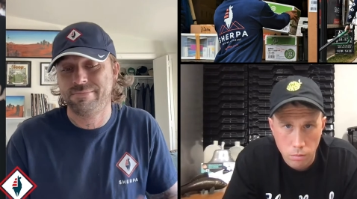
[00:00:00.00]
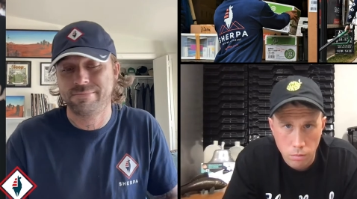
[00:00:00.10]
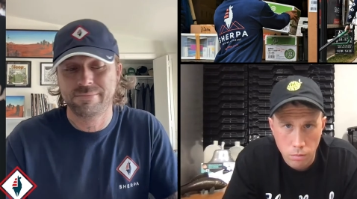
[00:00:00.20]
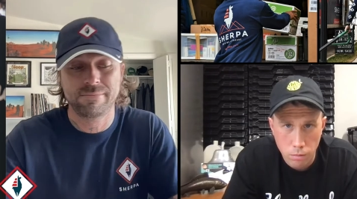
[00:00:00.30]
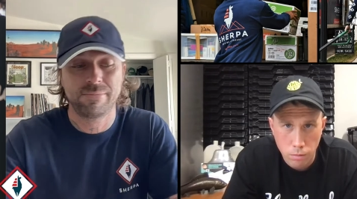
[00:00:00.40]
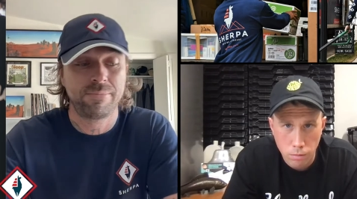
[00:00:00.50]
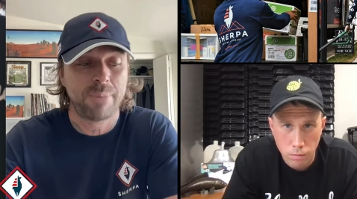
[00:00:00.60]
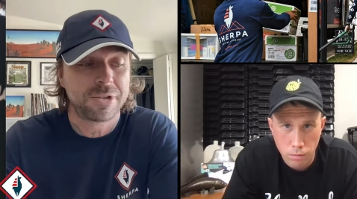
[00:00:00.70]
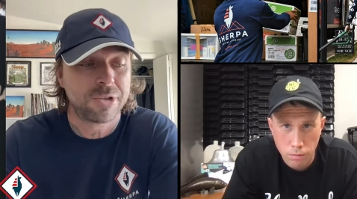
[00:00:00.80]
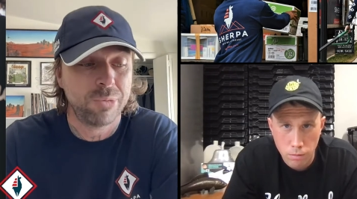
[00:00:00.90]
Speaker 1: by some
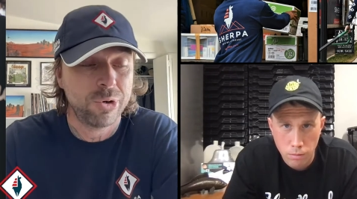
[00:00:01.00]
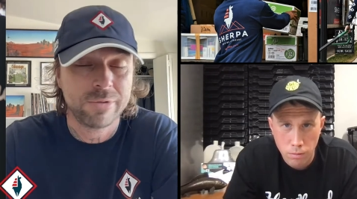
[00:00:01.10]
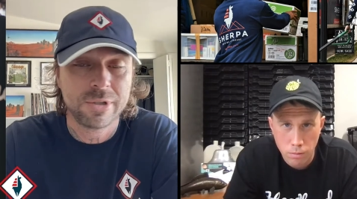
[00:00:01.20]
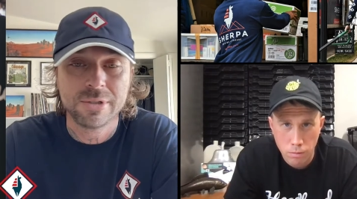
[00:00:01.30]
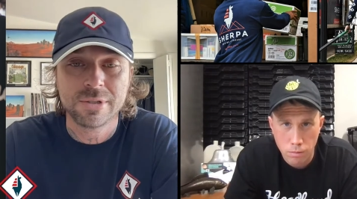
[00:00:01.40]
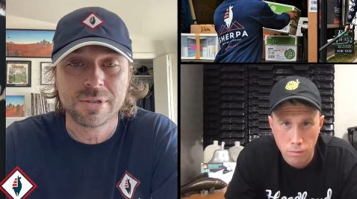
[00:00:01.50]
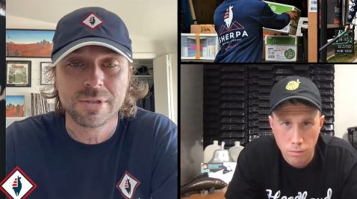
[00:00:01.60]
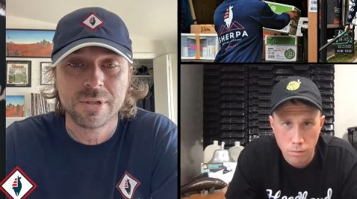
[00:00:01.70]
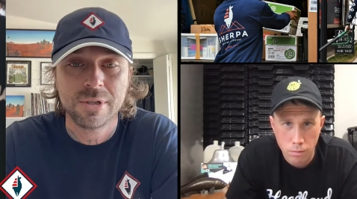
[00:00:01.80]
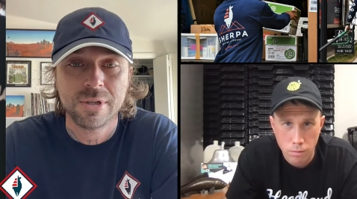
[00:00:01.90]
movers,
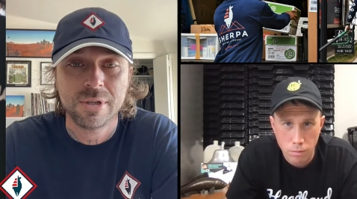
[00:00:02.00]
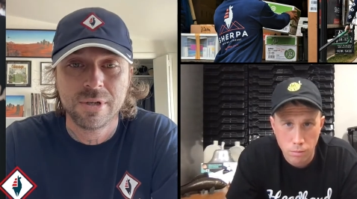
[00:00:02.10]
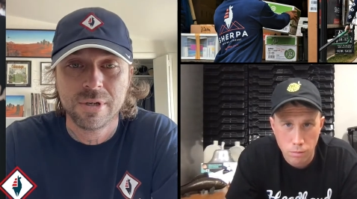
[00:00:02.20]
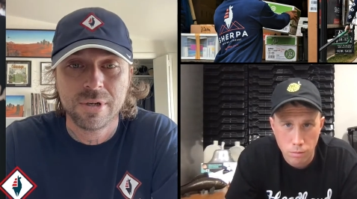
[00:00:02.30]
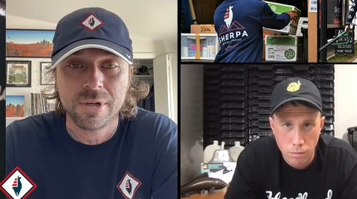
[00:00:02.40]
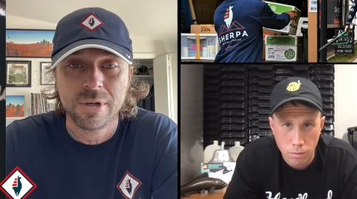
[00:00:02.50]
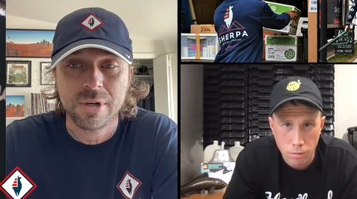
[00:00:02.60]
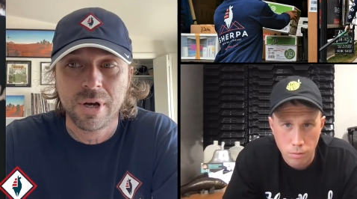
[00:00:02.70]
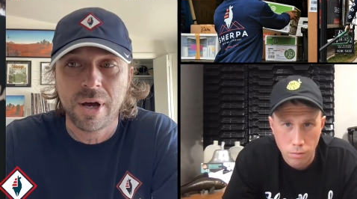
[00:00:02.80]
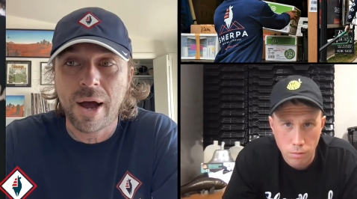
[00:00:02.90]
I
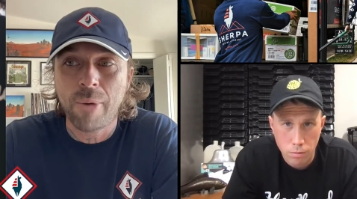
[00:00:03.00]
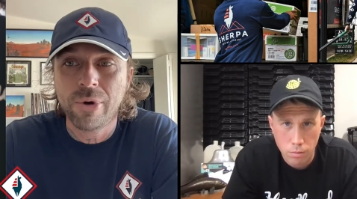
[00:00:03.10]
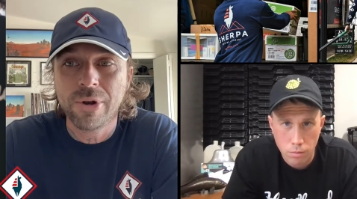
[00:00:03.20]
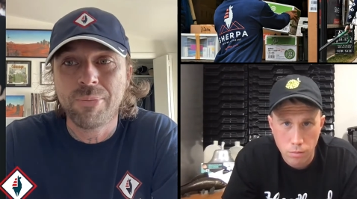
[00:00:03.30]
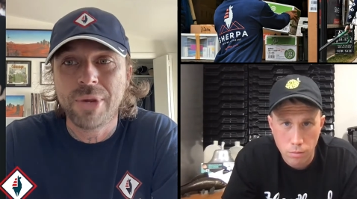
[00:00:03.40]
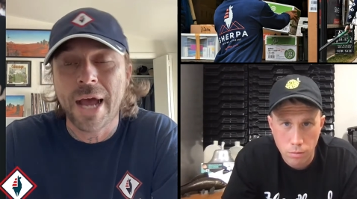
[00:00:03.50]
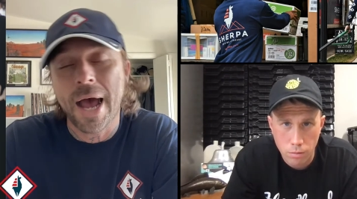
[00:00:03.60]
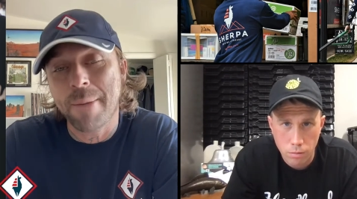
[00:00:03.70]
wouldn't be happy,